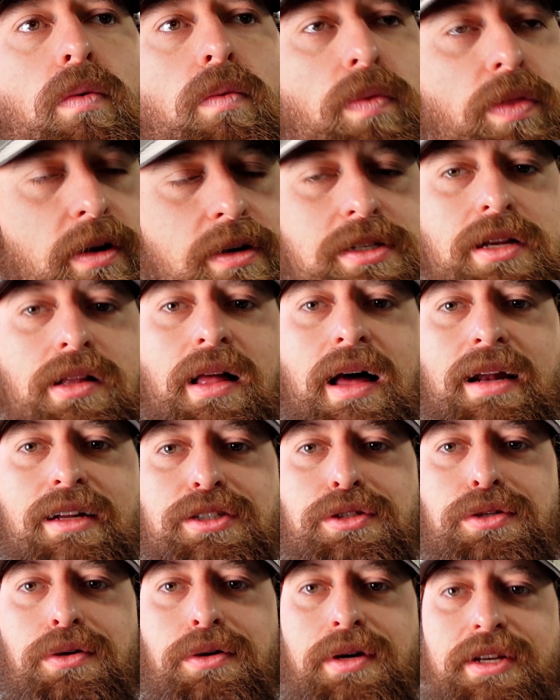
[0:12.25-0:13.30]
there's a lot of
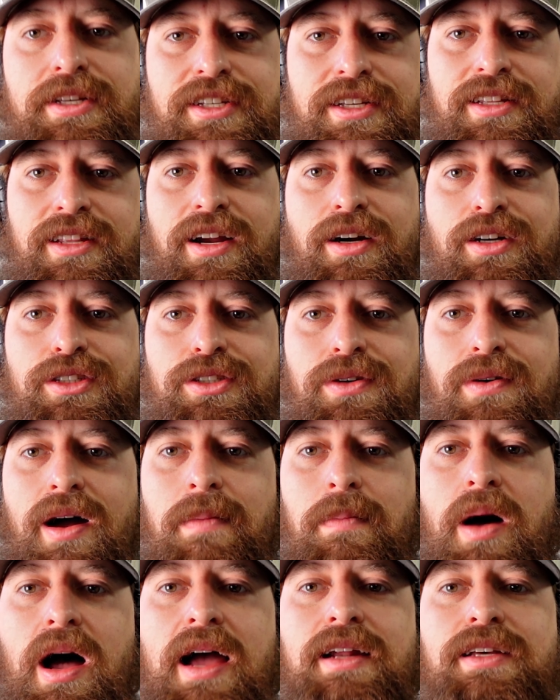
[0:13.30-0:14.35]
stories in there, so I
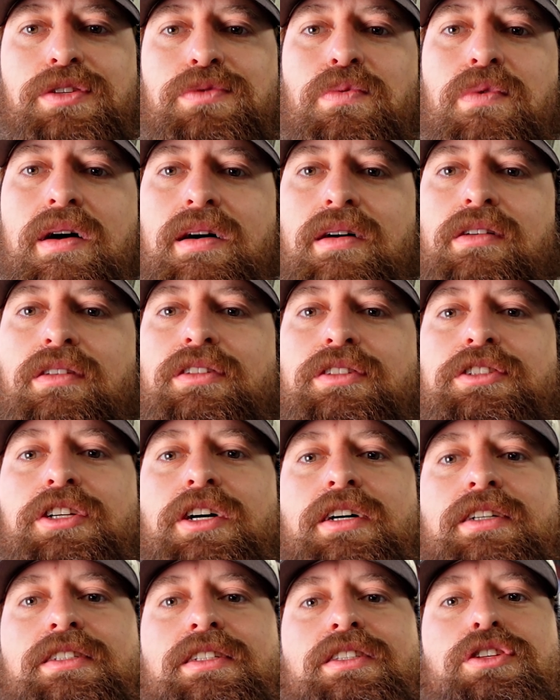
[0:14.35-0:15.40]
might as well
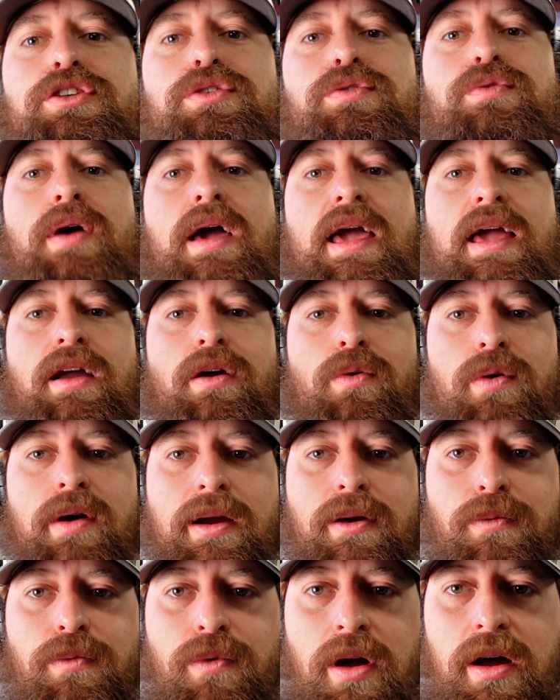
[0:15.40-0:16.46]
just do a
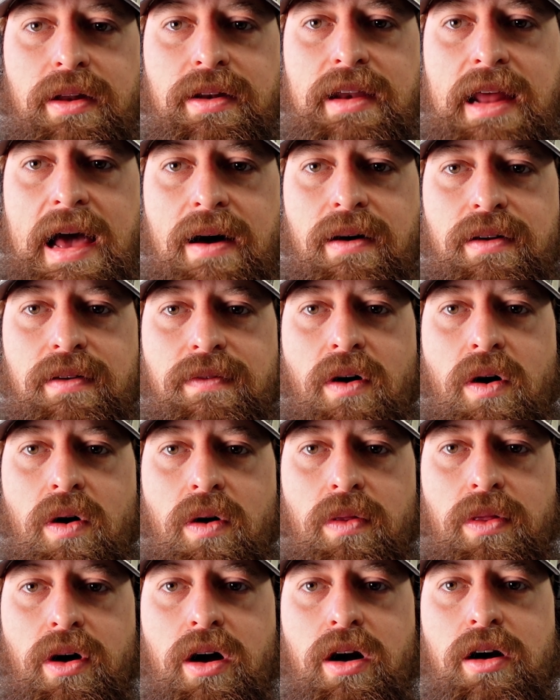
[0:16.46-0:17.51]
quick rundown of
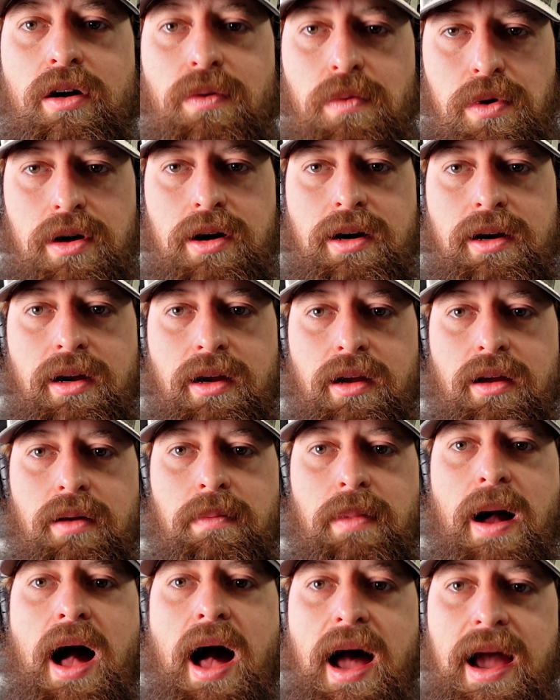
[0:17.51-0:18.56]
all the artwork
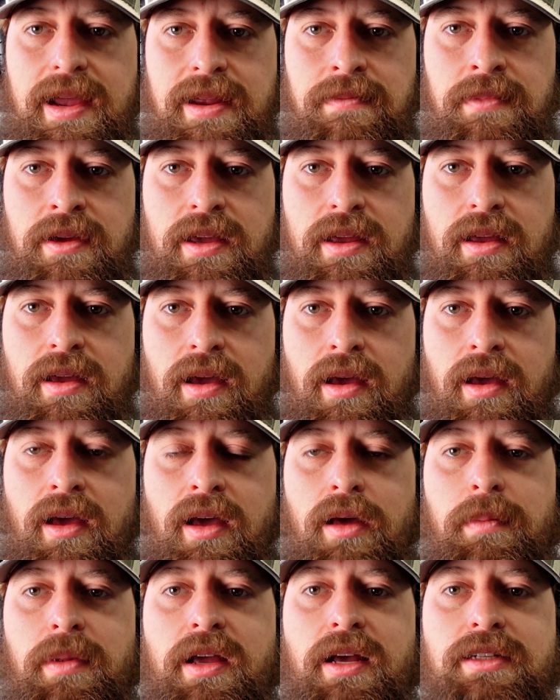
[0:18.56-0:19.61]
behind me,
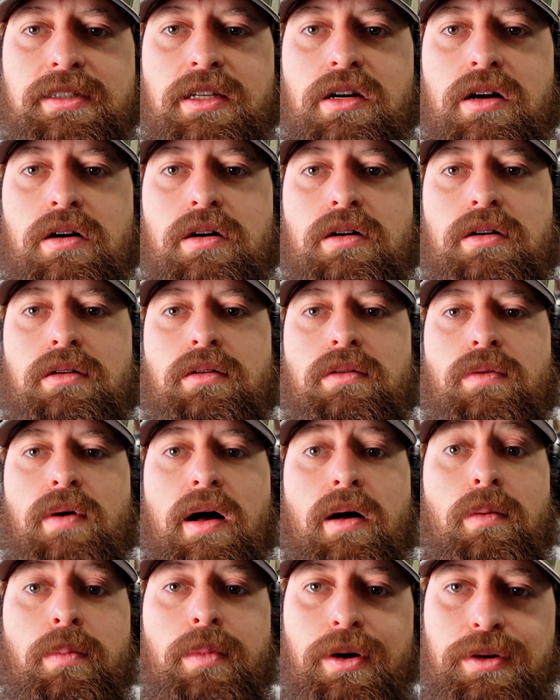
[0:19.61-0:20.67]
because it all,
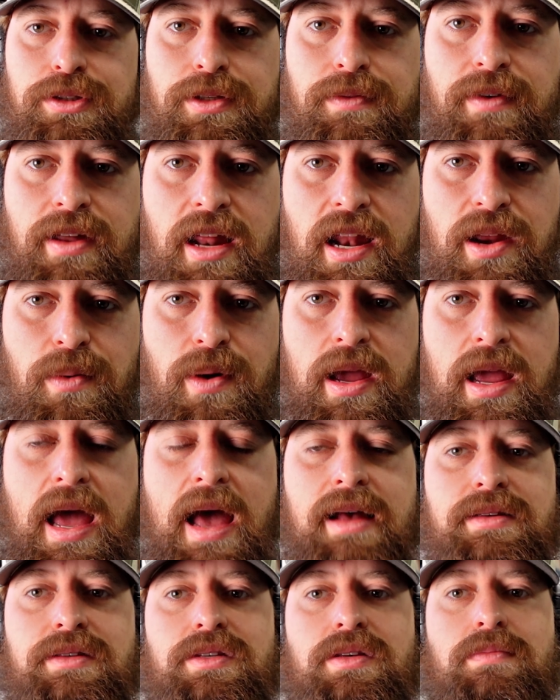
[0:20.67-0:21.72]
well, most of it anyway,
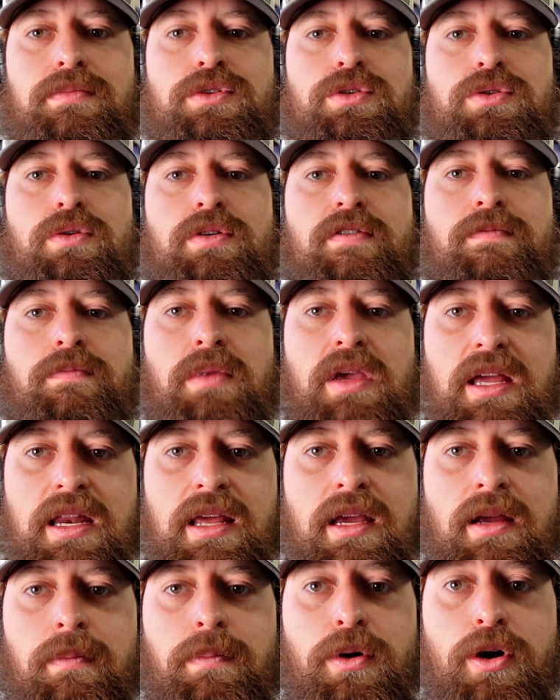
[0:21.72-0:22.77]
has some sort of
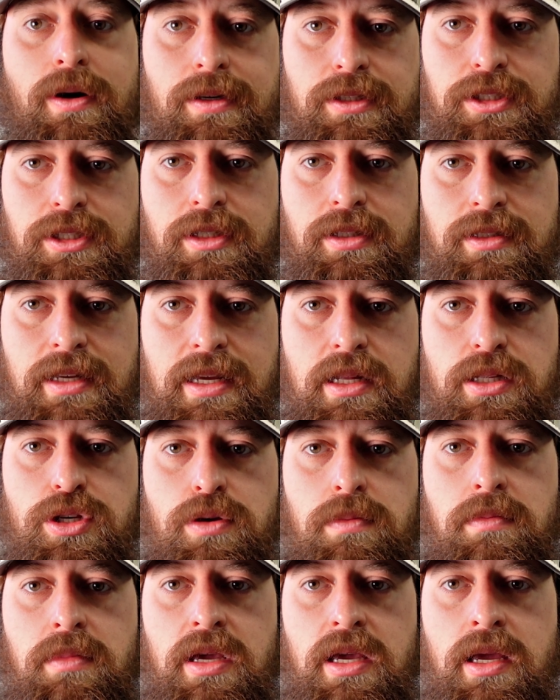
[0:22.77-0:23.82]
meaning personally
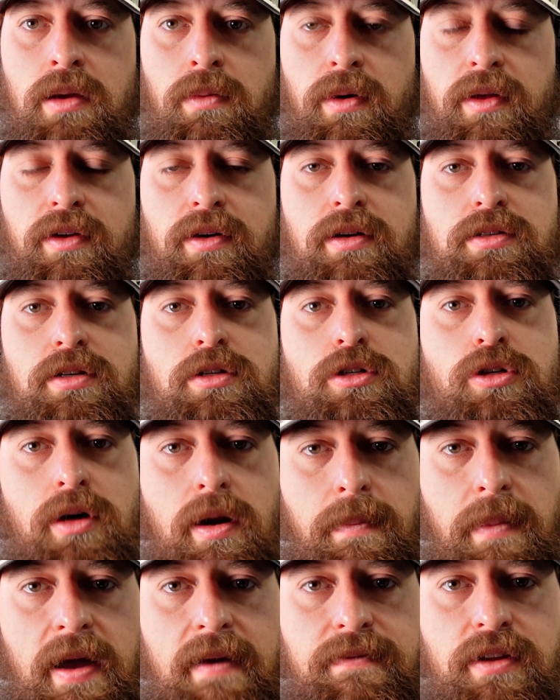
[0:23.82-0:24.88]
to me, whether it's a
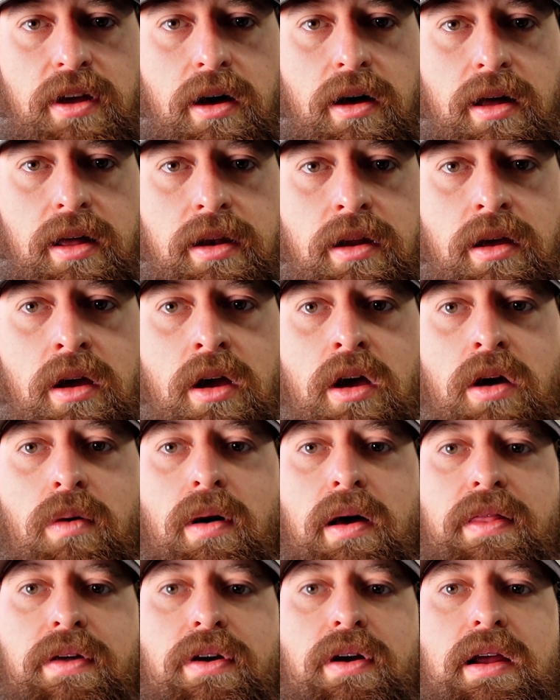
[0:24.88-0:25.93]
trip I've done,
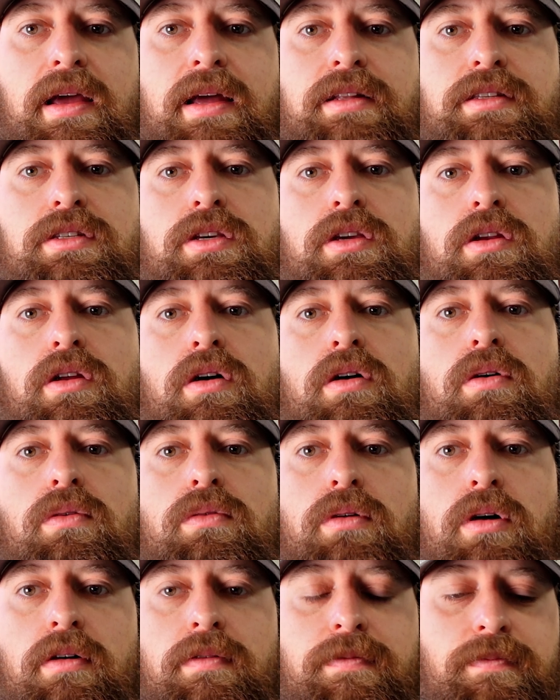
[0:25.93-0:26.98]
whether it's,
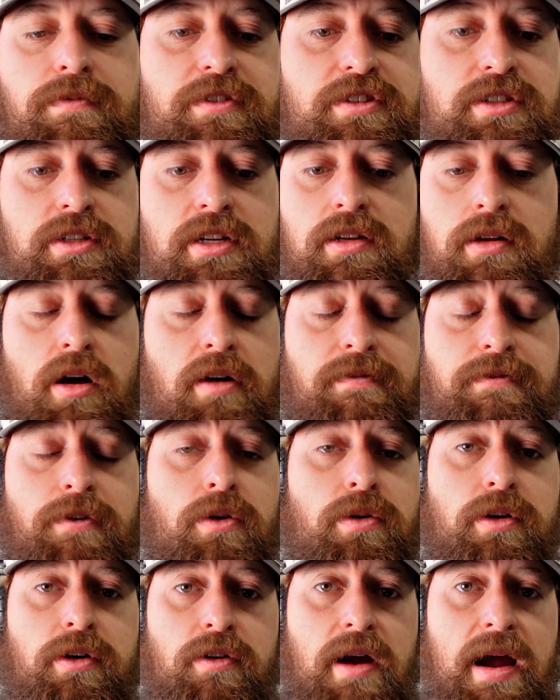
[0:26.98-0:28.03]
a
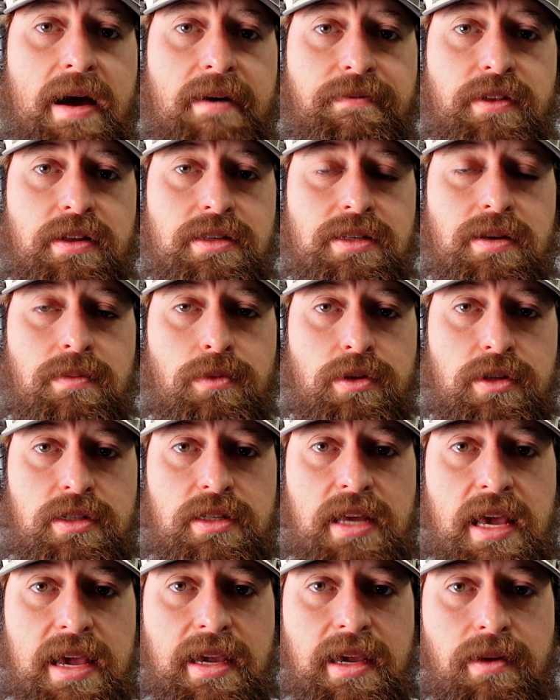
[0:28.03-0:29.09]
photograph that someone's
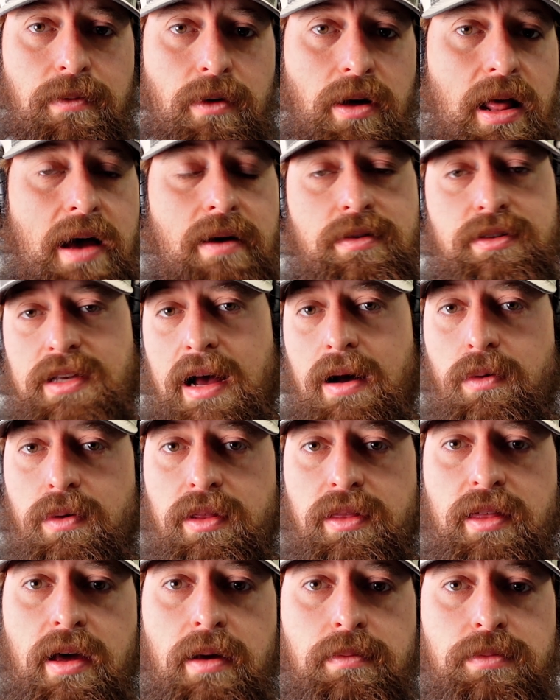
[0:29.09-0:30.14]
taken while I was out
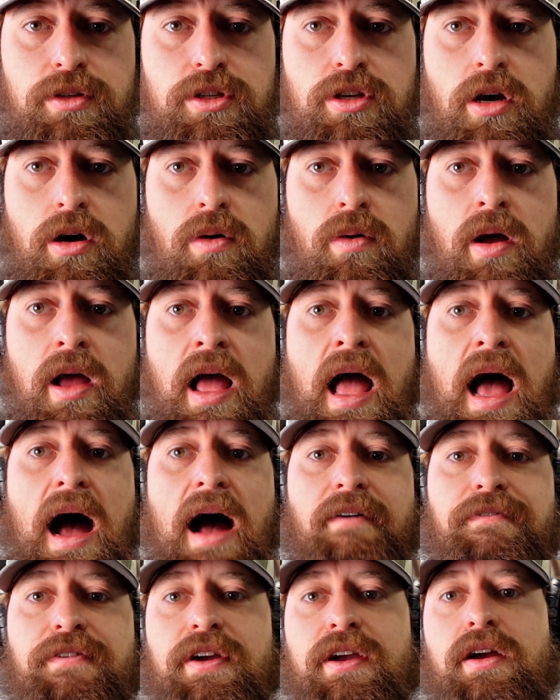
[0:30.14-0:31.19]
with them. So
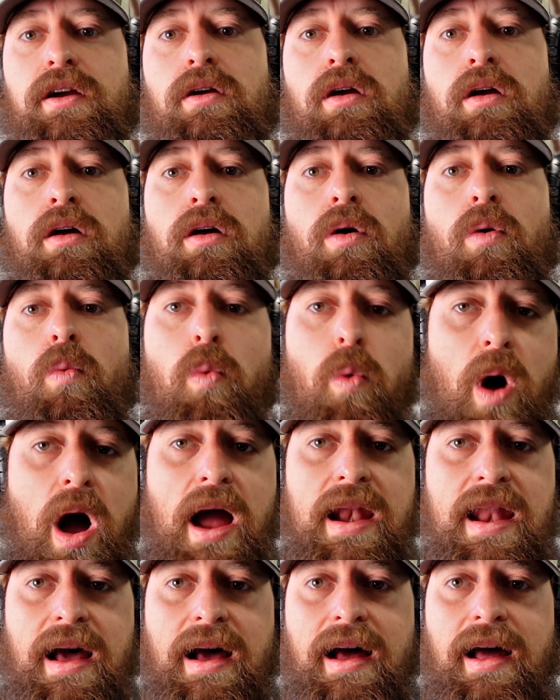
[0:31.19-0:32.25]
I figure,
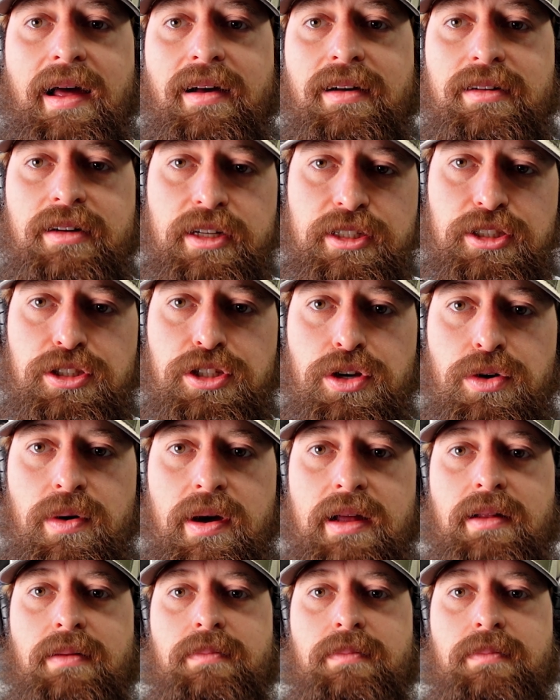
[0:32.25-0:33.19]
why not? Let's do it.